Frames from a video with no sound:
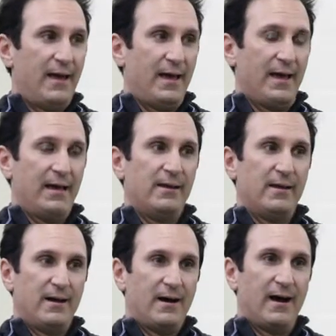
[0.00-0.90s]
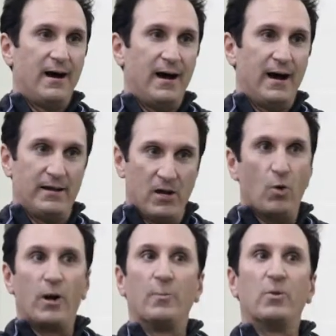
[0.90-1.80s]
and I
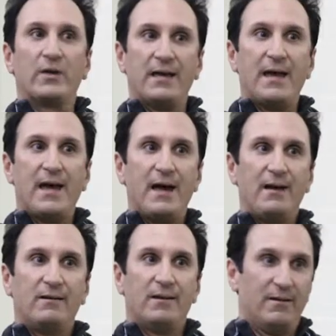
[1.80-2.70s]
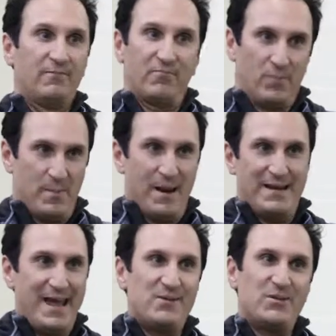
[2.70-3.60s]
know what I'm looking at from my
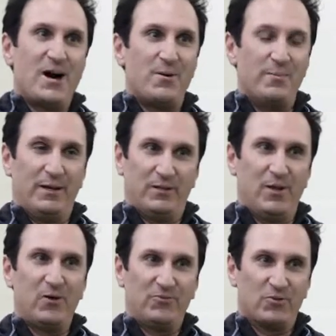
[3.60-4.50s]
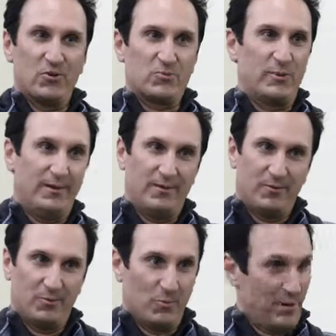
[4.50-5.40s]
day job in law enforcement.
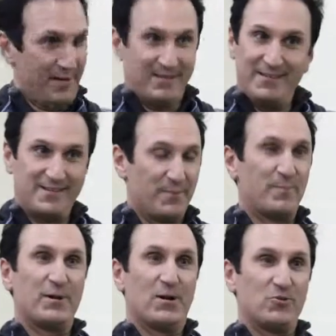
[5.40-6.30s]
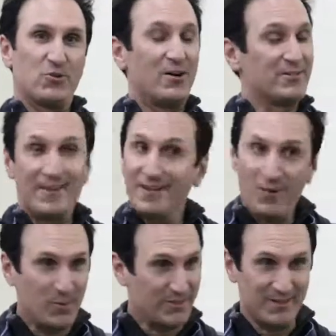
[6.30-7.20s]
When I see somebody on drugs, I
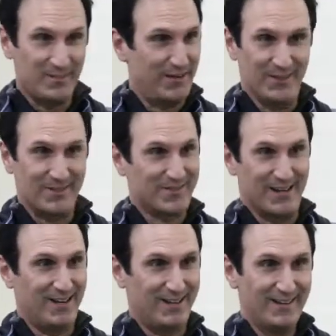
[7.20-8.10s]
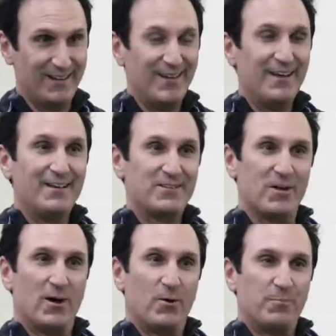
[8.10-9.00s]
know what somebody looks like.
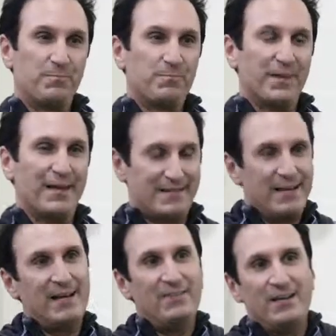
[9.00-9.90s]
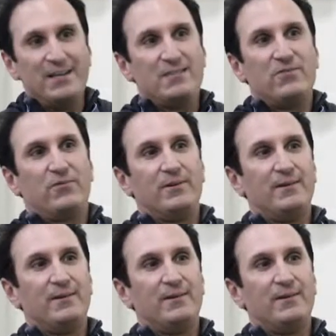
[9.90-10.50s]
So it's kind of easy,